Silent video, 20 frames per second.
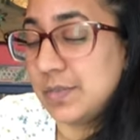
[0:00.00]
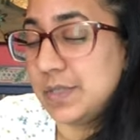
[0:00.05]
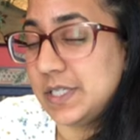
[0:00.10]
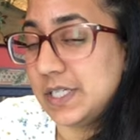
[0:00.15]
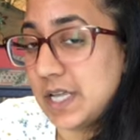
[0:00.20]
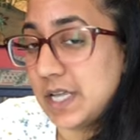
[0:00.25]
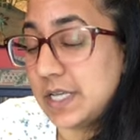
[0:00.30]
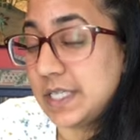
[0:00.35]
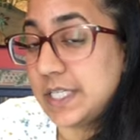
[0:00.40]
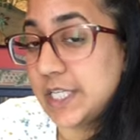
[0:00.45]
a
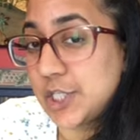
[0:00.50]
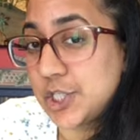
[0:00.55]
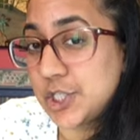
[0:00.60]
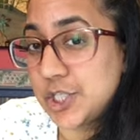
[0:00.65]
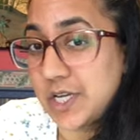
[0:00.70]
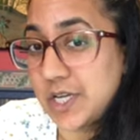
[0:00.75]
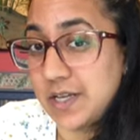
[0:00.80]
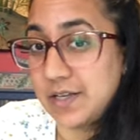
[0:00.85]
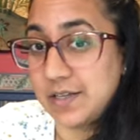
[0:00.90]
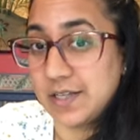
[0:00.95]
limited
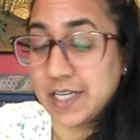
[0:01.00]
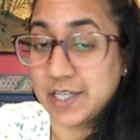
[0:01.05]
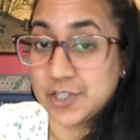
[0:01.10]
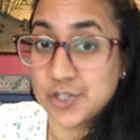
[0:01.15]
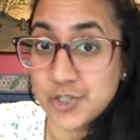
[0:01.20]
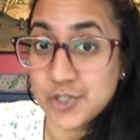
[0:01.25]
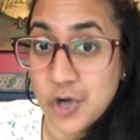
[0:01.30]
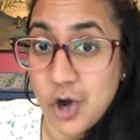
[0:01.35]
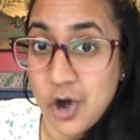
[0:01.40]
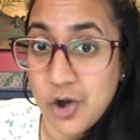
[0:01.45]
edition, like
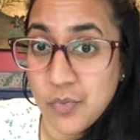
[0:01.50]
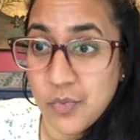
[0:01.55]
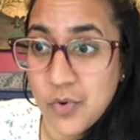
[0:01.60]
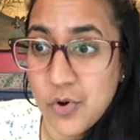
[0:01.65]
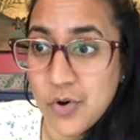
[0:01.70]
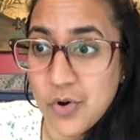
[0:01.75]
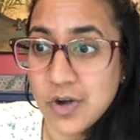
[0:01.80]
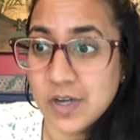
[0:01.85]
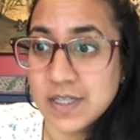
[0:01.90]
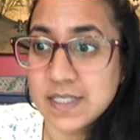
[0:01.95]
a Star
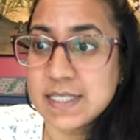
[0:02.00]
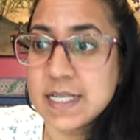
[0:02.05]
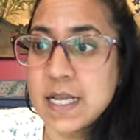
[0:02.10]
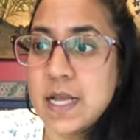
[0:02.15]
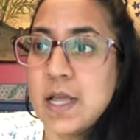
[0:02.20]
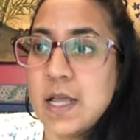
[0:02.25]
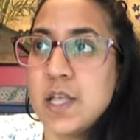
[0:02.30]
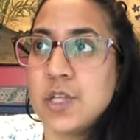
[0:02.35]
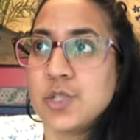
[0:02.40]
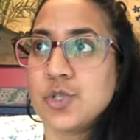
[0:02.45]
Wars.
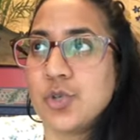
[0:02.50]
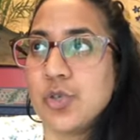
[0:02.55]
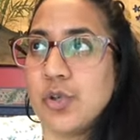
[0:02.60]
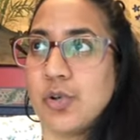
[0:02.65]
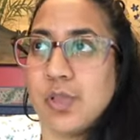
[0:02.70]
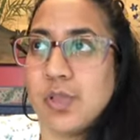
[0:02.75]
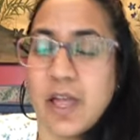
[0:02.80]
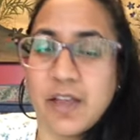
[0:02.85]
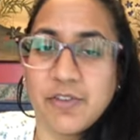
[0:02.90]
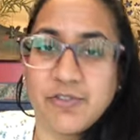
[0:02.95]
So
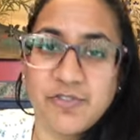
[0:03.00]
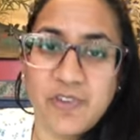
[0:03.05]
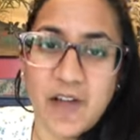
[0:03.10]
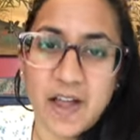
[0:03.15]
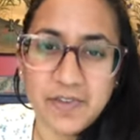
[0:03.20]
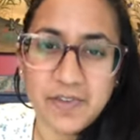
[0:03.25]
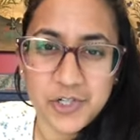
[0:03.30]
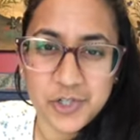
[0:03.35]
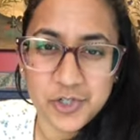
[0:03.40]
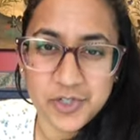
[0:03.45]
they're like
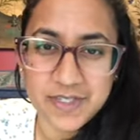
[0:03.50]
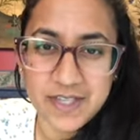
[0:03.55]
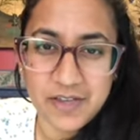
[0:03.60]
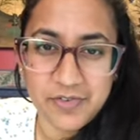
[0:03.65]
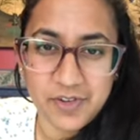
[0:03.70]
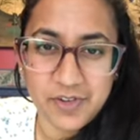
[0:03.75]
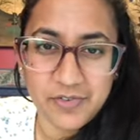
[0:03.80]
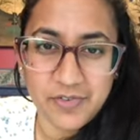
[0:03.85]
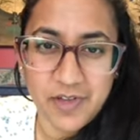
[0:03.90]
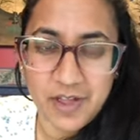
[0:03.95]

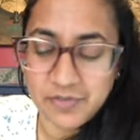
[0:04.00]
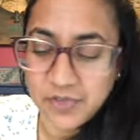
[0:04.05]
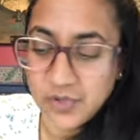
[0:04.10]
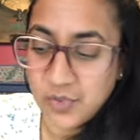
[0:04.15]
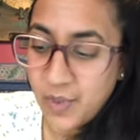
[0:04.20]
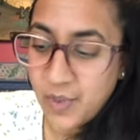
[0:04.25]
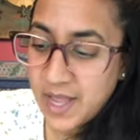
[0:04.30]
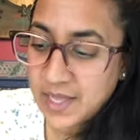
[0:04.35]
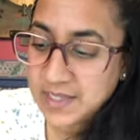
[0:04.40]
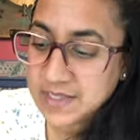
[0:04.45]
575
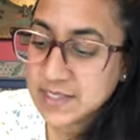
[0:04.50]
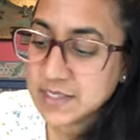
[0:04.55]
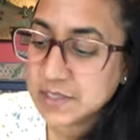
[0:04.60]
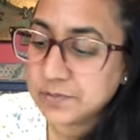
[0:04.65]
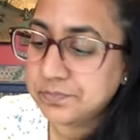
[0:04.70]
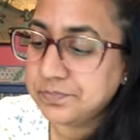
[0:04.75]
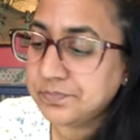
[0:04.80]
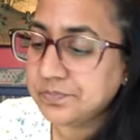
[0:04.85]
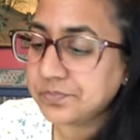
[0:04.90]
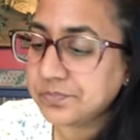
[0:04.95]

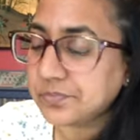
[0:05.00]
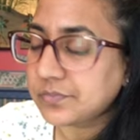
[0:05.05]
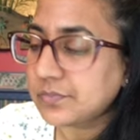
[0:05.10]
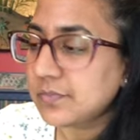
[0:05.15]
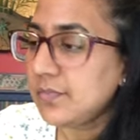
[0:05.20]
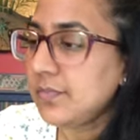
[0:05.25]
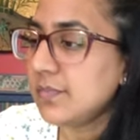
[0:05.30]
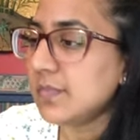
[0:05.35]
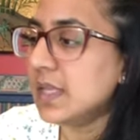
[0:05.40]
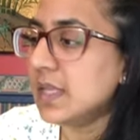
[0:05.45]
US
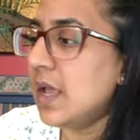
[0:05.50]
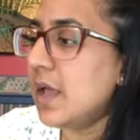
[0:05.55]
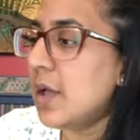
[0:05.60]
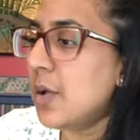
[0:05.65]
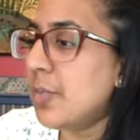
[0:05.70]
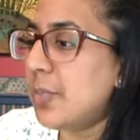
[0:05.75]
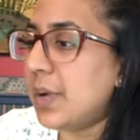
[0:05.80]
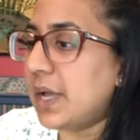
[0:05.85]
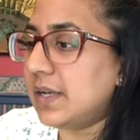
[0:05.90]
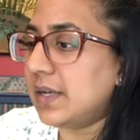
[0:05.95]

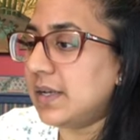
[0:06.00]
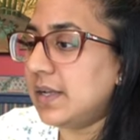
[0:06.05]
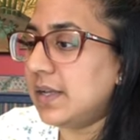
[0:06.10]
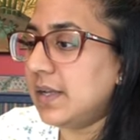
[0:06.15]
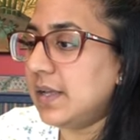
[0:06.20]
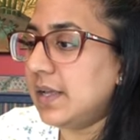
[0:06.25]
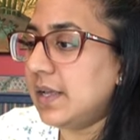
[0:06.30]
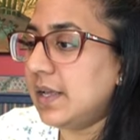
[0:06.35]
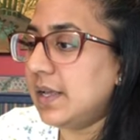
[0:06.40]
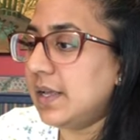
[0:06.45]
but
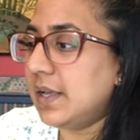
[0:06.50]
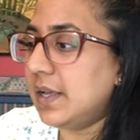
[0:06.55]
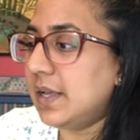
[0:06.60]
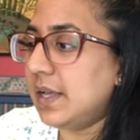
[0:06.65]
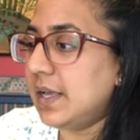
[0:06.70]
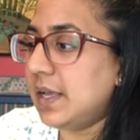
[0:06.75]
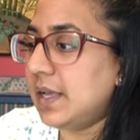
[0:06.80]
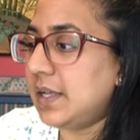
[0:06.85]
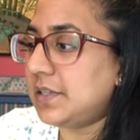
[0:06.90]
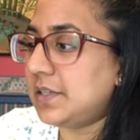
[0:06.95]

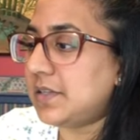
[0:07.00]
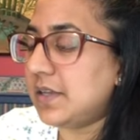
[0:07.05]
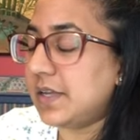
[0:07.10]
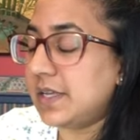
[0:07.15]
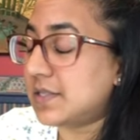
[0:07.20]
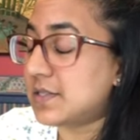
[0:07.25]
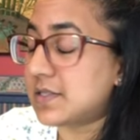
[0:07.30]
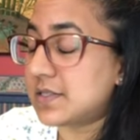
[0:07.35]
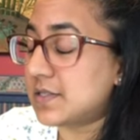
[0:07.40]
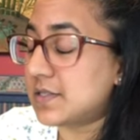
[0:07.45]
it
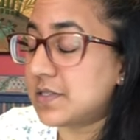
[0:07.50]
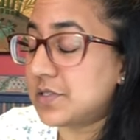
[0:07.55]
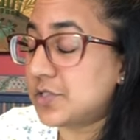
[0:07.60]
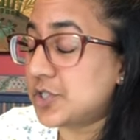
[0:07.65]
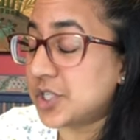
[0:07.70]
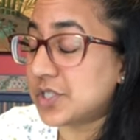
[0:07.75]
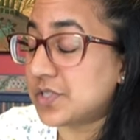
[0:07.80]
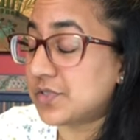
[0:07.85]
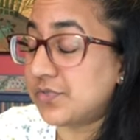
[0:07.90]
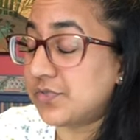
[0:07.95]
it's
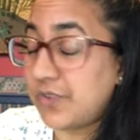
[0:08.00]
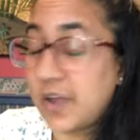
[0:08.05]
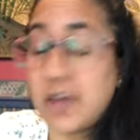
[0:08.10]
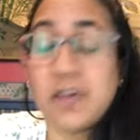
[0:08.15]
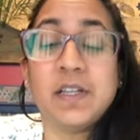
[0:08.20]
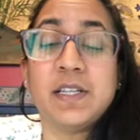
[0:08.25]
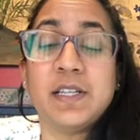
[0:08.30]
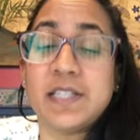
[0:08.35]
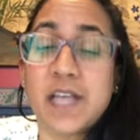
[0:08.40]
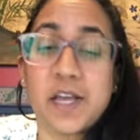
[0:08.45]
just
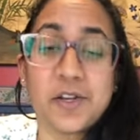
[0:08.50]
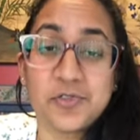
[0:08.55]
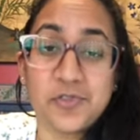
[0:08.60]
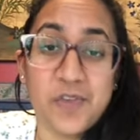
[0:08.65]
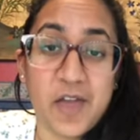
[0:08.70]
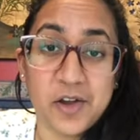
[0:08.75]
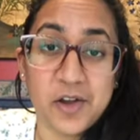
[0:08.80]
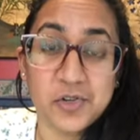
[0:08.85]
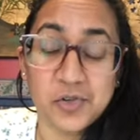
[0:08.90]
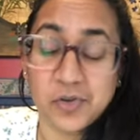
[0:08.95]
very
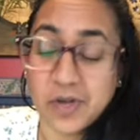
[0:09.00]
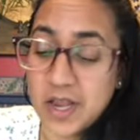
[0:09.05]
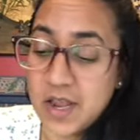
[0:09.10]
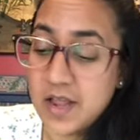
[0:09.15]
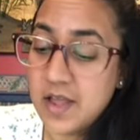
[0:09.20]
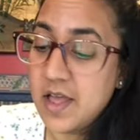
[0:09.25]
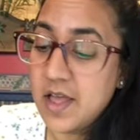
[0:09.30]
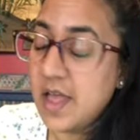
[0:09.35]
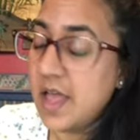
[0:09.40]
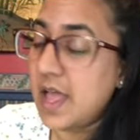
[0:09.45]

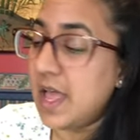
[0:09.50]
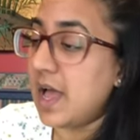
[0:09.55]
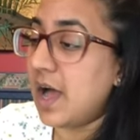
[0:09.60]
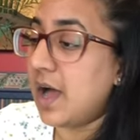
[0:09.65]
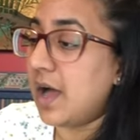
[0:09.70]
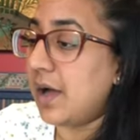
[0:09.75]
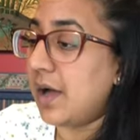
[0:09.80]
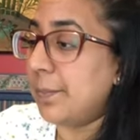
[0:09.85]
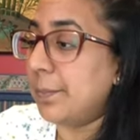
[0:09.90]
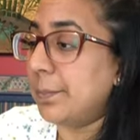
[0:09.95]
satisfactory
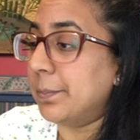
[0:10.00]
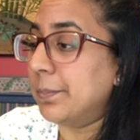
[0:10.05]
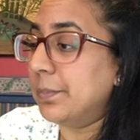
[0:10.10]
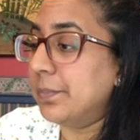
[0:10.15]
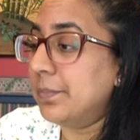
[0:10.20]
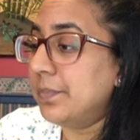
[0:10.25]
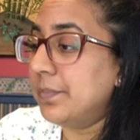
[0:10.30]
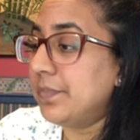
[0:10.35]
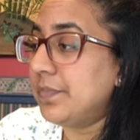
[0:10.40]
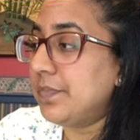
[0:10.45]

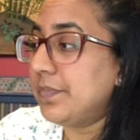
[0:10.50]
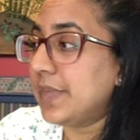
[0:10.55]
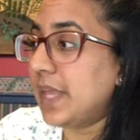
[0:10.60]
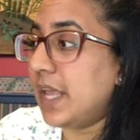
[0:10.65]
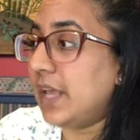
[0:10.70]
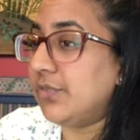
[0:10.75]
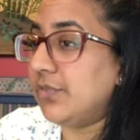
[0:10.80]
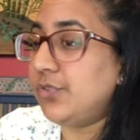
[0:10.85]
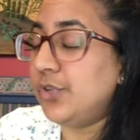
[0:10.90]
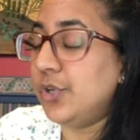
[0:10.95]
um,
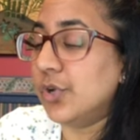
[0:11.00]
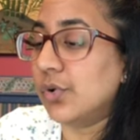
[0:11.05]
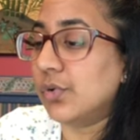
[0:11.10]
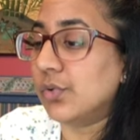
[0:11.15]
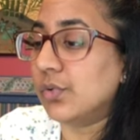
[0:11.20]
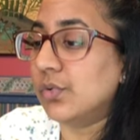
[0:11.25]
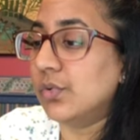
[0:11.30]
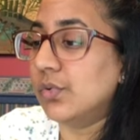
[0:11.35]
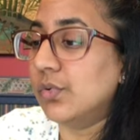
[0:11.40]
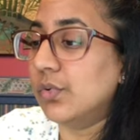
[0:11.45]
if
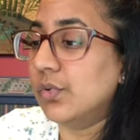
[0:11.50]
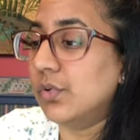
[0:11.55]
you're